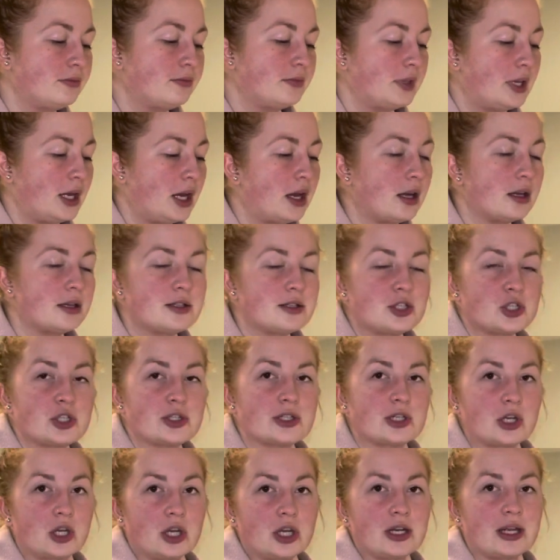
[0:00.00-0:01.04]
it's
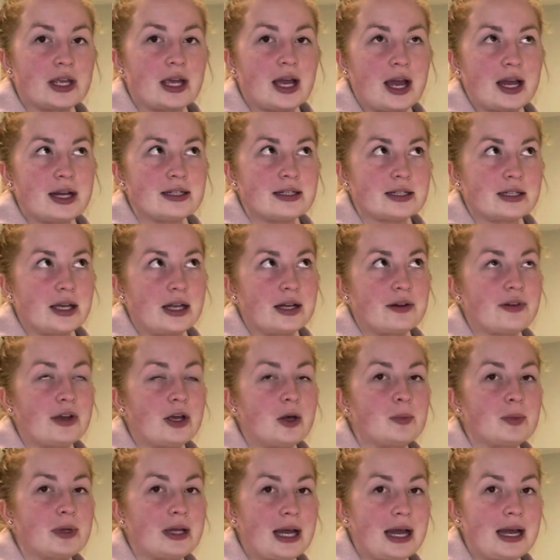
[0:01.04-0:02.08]
just a good guide to kind of
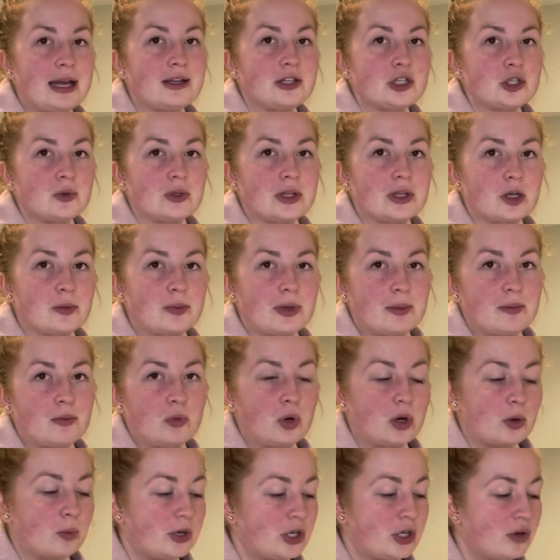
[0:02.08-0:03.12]
help guide you a little bit
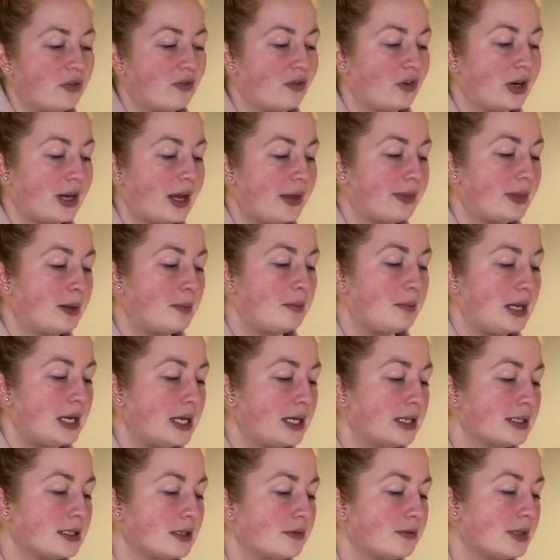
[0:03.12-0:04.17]
more when you forget the
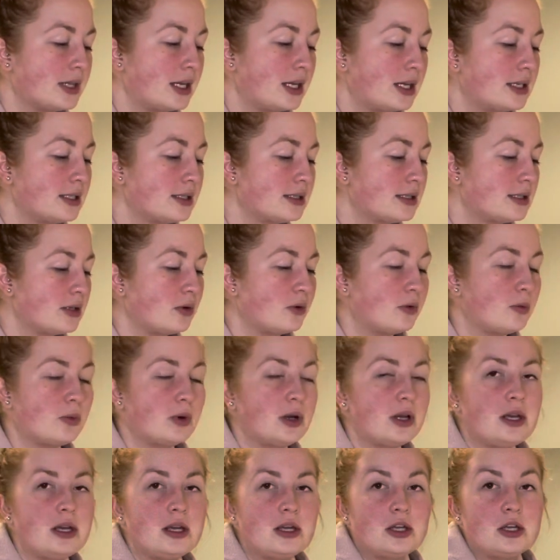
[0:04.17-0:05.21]
meanings of things. So
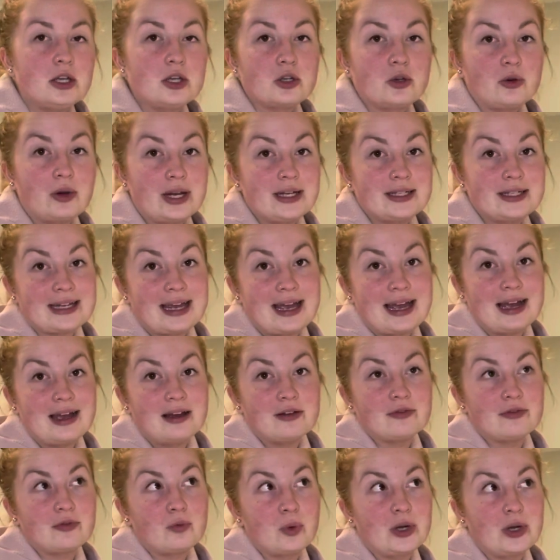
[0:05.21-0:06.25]
great to
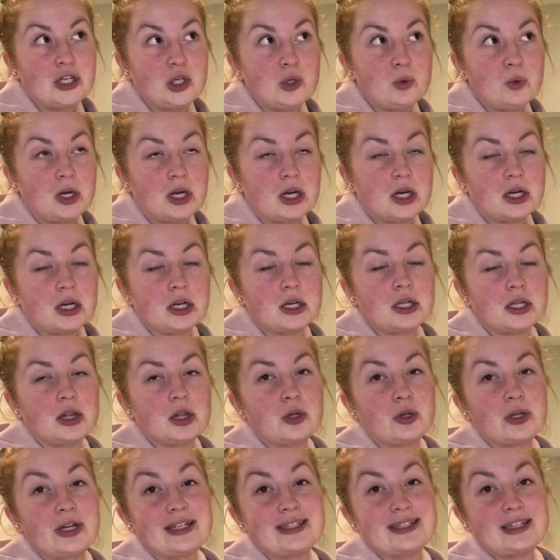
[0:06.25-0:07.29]
have when you are
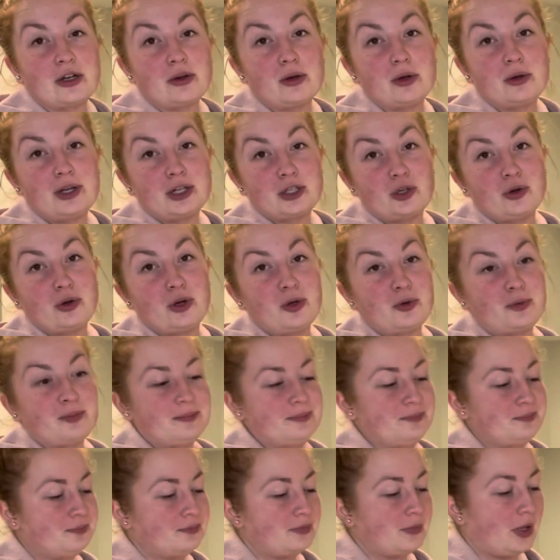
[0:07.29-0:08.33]
learning tarot on your own.
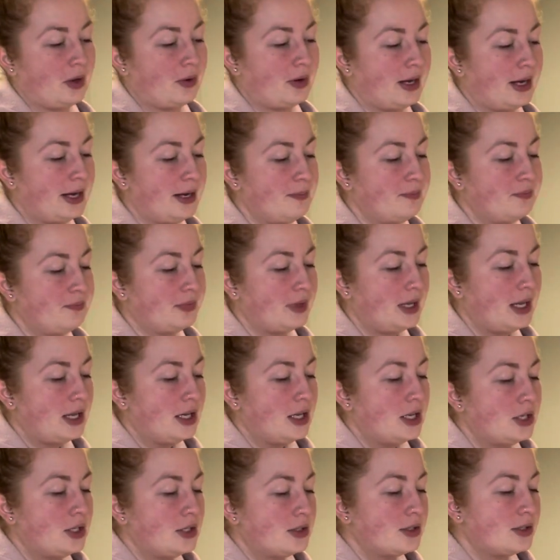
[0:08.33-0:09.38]
Okay,
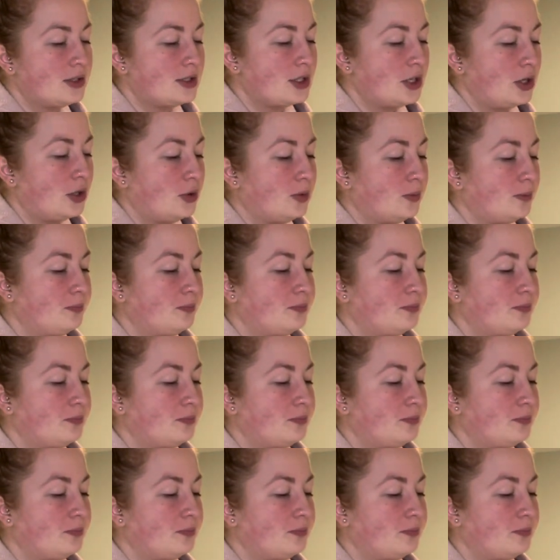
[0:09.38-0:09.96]
so